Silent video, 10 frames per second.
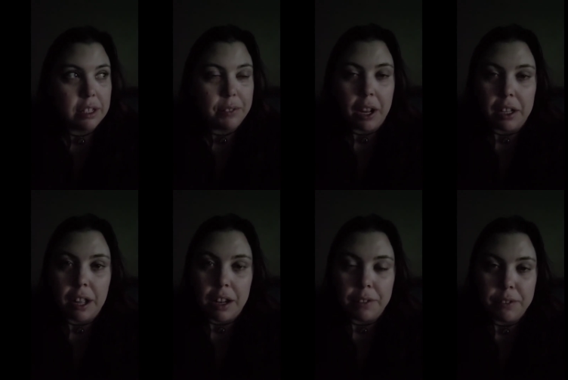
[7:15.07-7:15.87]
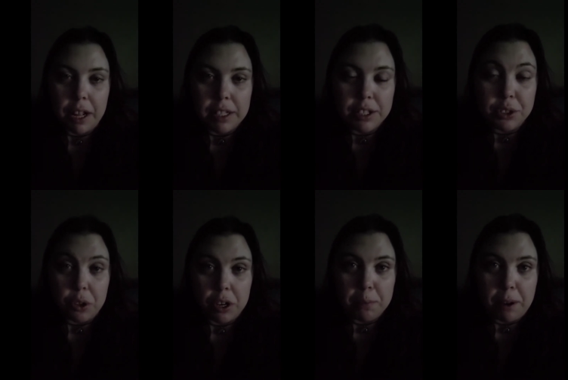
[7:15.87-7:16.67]
got a lot of that
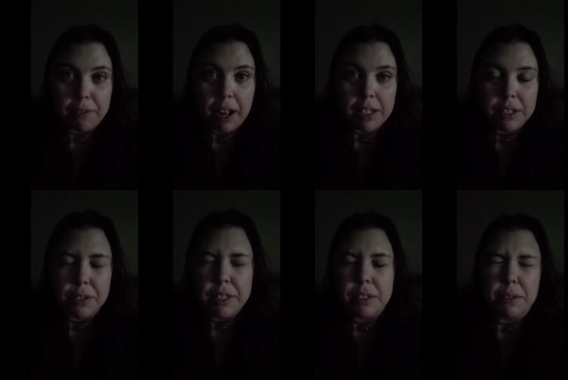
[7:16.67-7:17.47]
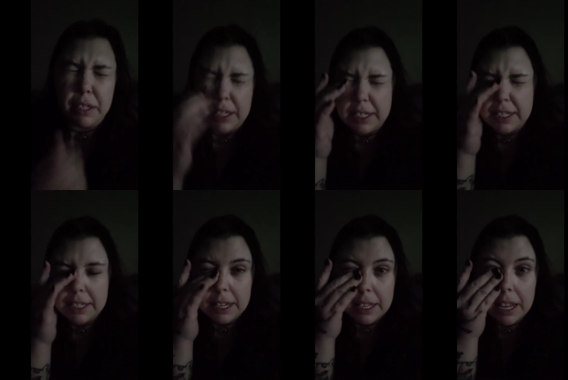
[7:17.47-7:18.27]
stored in my fat, so as it releases,
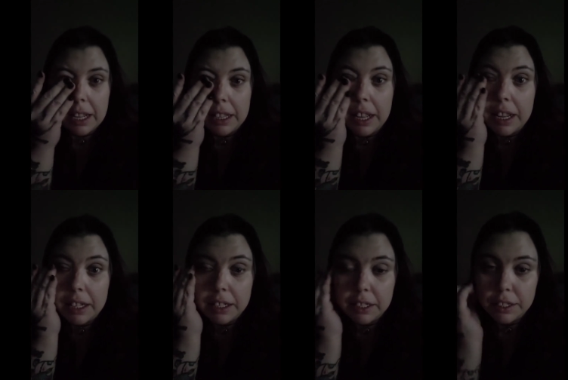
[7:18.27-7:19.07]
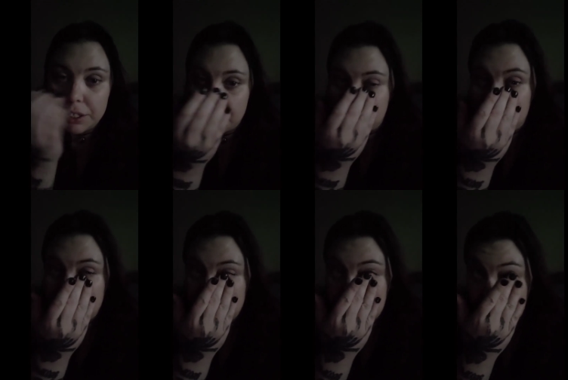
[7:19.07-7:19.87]
I think that
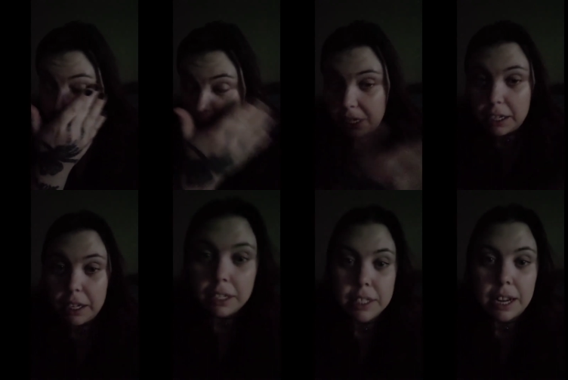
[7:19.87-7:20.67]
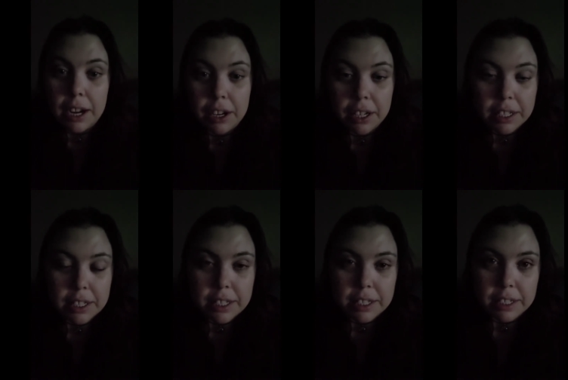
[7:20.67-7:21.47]
stress and
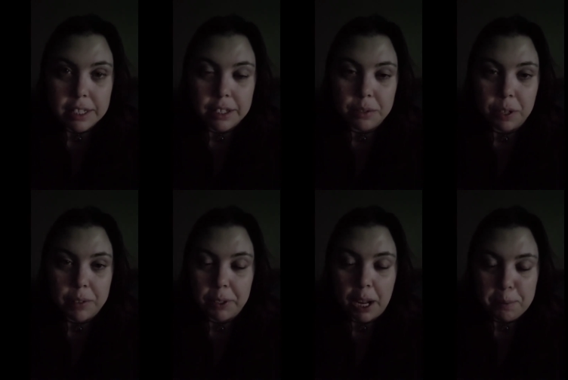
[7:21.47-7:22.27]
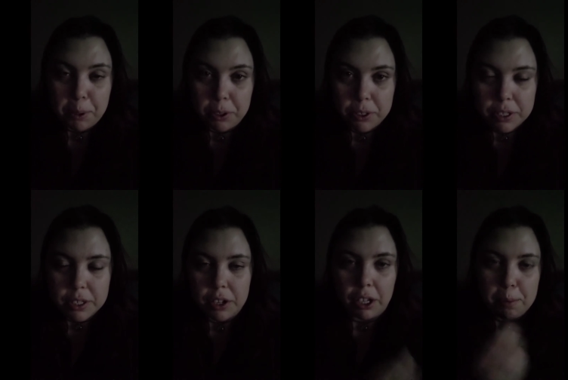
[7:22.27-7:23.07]
tiredness and whatever chemicals
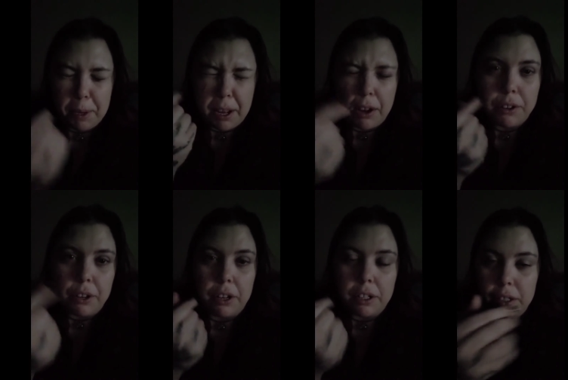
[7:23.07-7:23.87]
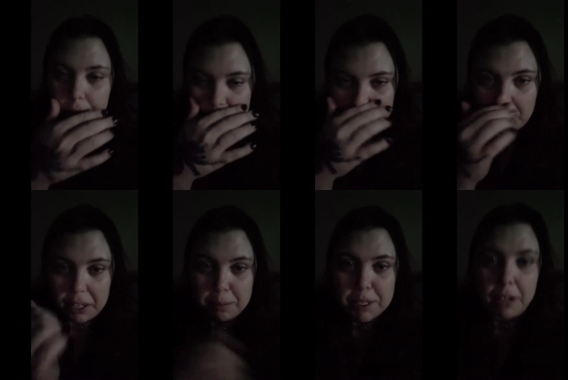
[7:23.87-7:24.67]
that are coming out are showing
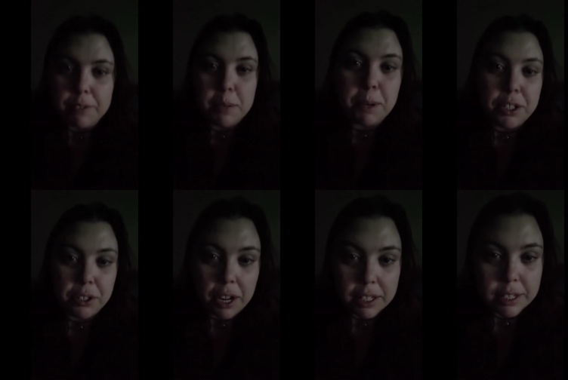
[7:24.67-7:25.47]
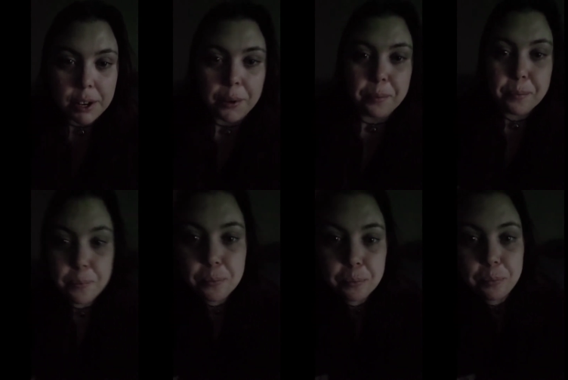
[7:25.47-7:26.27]
themselves in my Tourette's, so
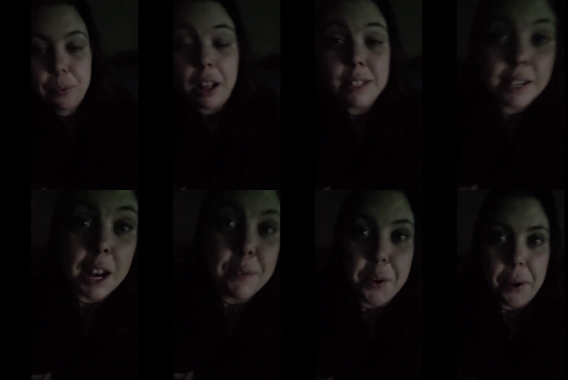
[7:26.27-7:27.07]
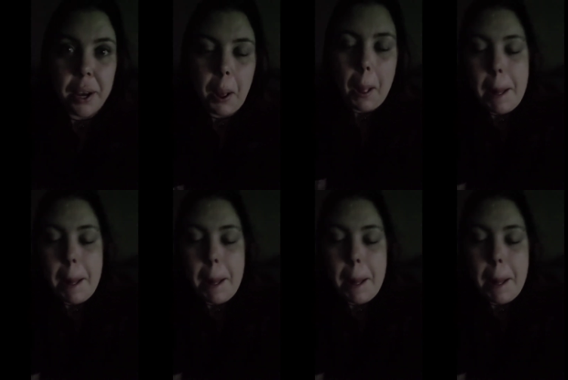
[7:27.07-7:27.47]
it's kind of annoying.